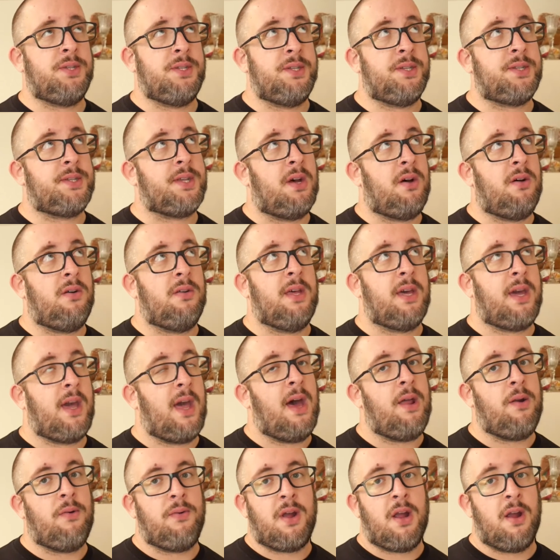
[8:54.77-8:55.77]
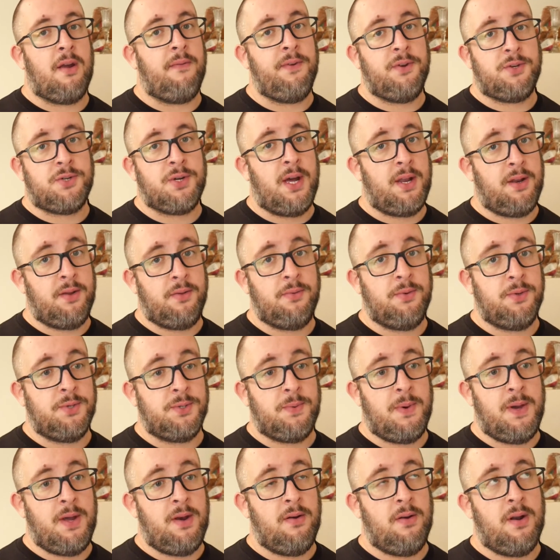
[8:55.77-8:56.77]
and salt, I don't care if you're trying to lose
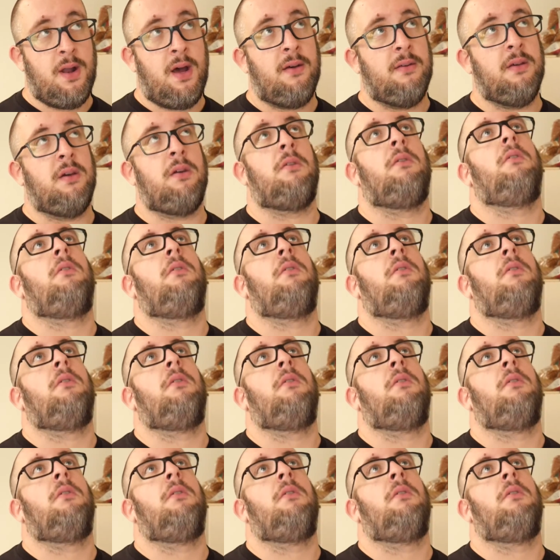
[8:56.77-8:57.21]
weight or not,